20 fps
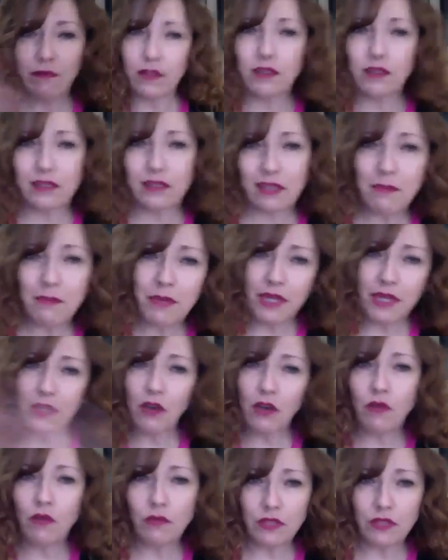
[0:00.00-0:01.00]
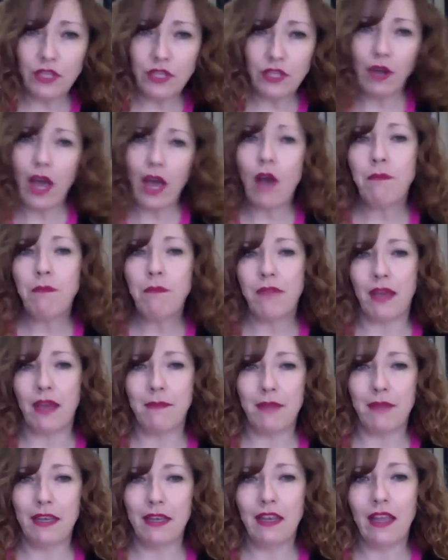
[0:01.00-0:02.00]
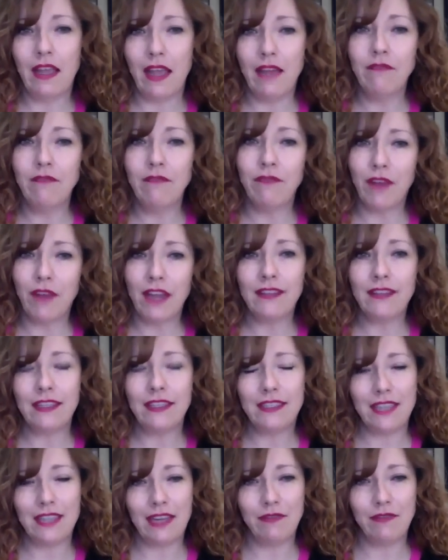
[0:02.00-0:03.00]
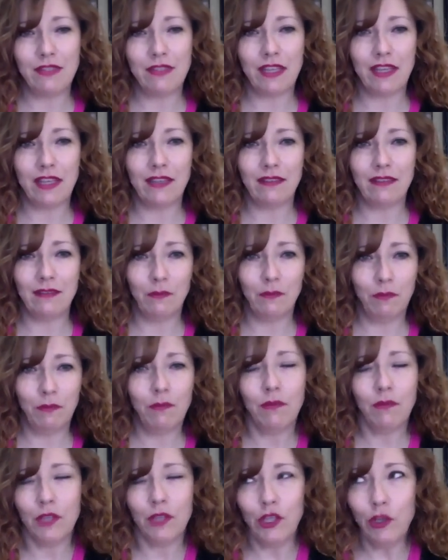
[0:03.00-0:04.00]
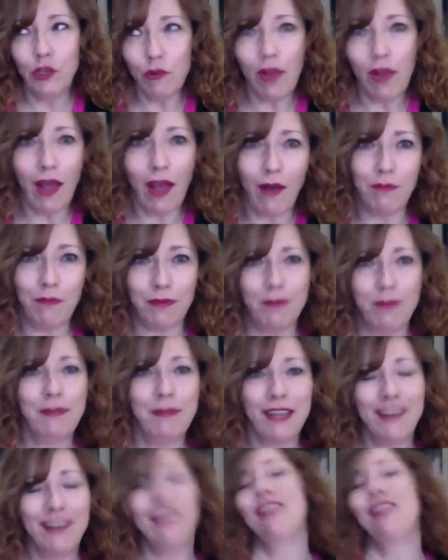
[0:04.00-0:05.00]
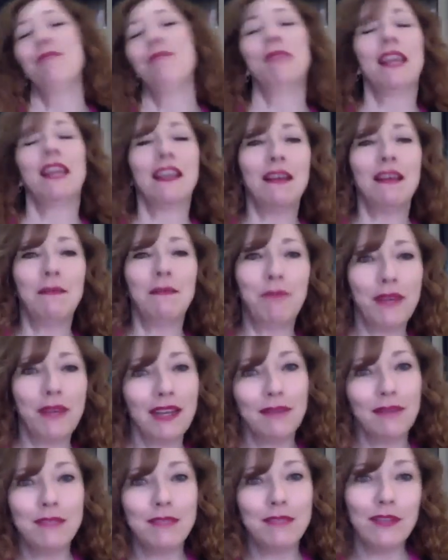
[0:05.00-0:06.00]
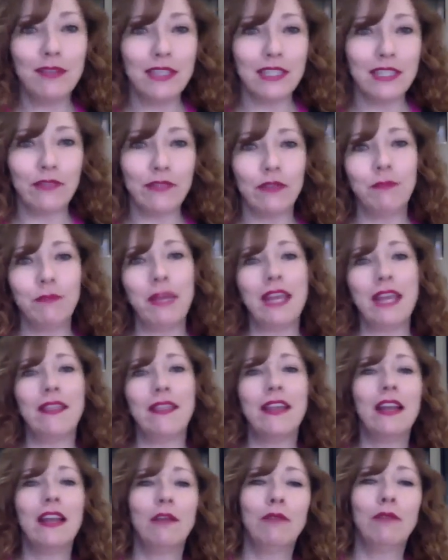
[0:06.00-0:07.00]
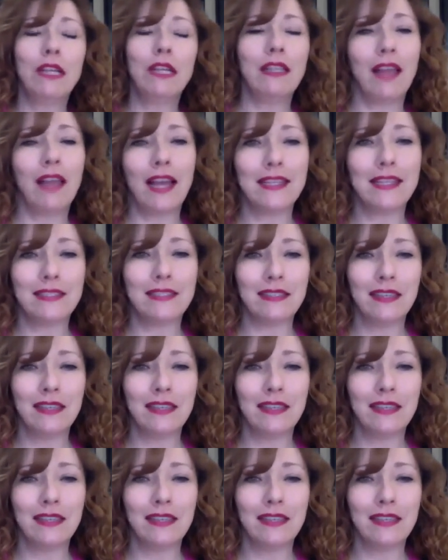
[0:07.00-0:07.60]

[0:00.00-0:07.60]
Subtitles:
somebody go, help them. And finally Dave's like, you help them, I'm like, but I'm doing this for me. And then I realized,